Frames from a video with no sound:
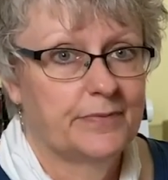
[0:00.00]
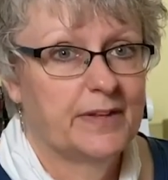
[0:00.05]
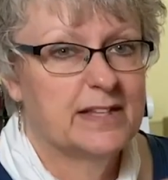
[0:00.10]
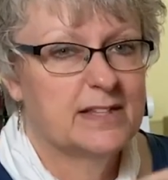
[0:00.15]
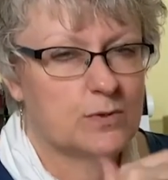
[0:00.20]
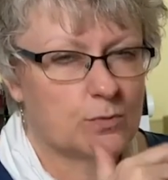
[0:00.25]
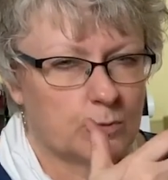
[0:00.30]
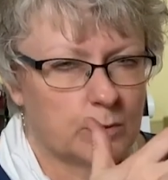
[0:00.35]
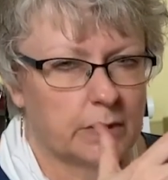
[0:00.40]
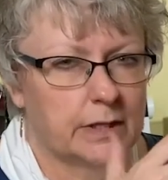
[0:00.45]

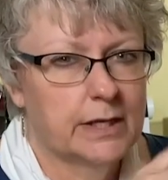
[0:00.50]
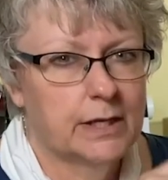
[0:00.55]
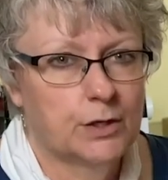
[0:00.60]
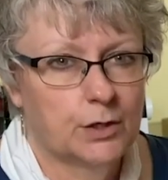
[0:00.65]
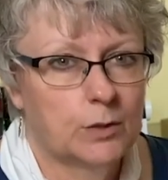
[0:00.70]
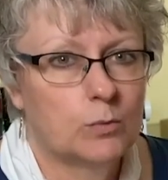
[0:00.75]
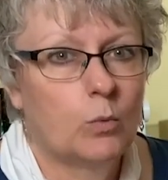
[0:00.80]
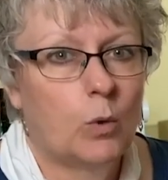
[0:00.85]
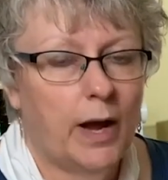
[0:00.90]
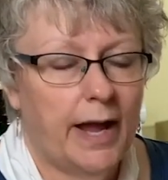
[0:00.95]
That's a really
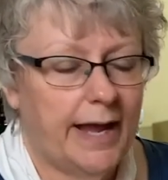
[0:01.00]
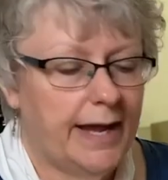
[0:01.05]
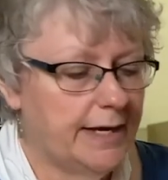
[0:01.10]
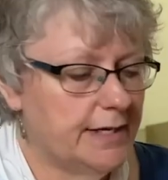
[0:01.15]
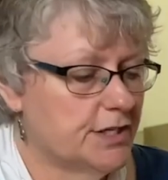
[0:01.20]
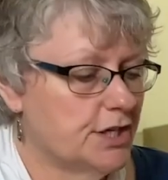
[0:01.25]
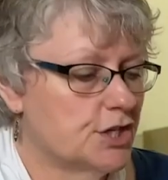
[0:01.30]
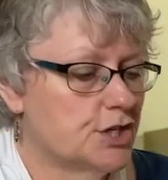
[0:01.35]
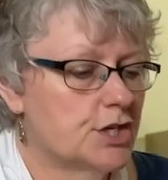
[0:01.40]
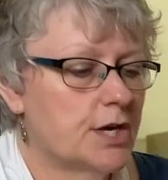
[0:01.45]
good
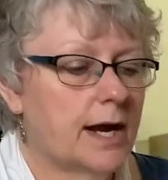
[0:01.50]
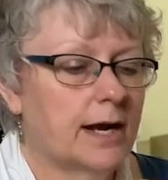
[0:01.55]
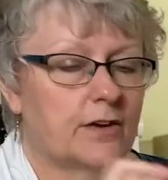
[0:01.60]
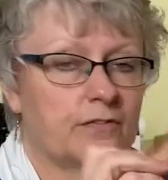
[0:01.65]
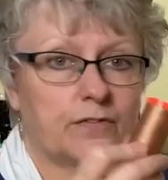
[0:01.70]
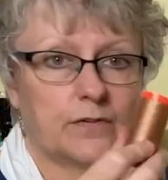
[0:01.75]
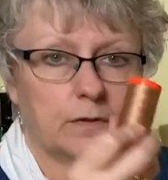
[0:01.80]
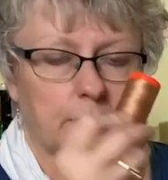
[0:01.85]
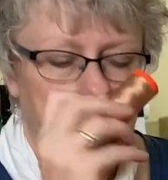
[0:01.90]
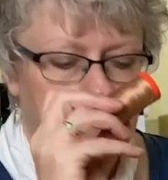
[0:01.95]
way to
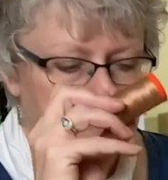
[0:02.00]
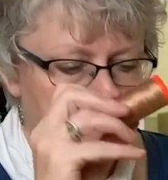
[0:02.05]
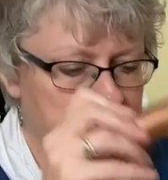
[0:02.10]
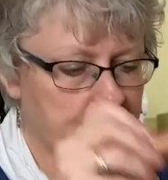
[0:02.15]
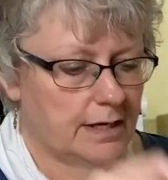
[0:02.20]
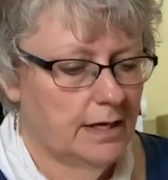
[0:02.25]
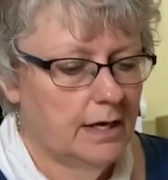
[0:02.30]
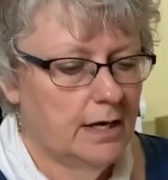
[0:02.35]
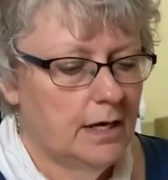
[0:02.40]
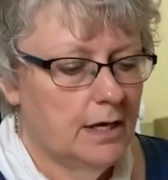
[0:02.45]
check for
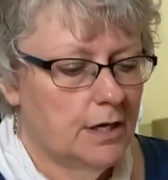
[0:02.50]
lint.